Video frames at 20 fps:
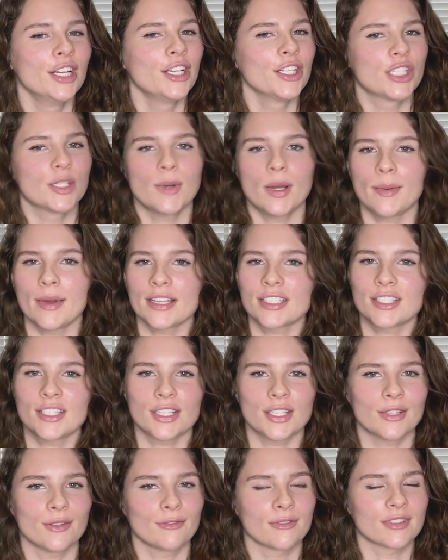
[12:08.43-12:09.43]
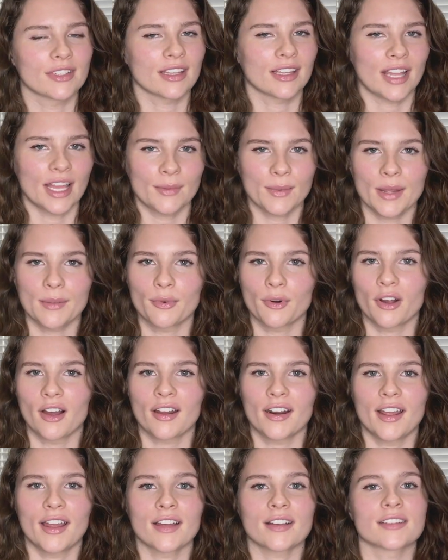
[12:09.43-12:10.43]
do my best to use lightweight
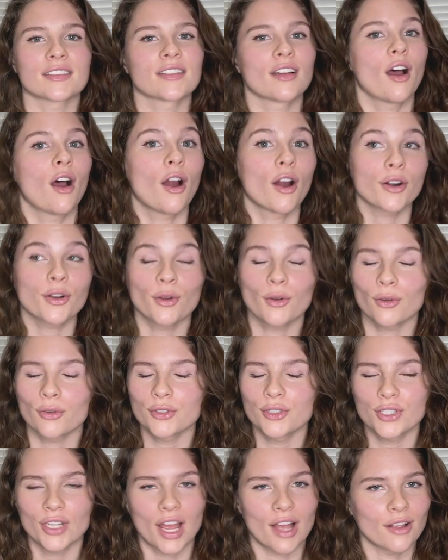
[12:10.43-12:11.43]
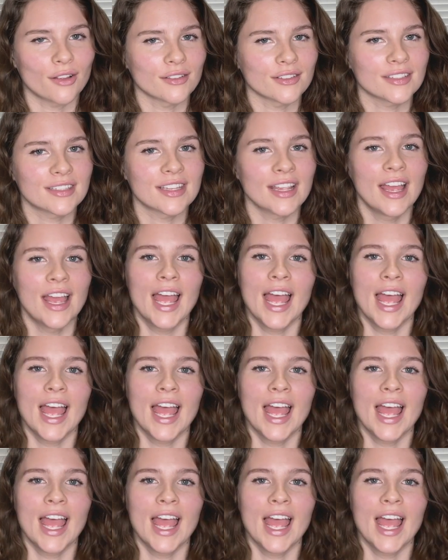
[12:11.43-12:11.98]
products, hard hold gels,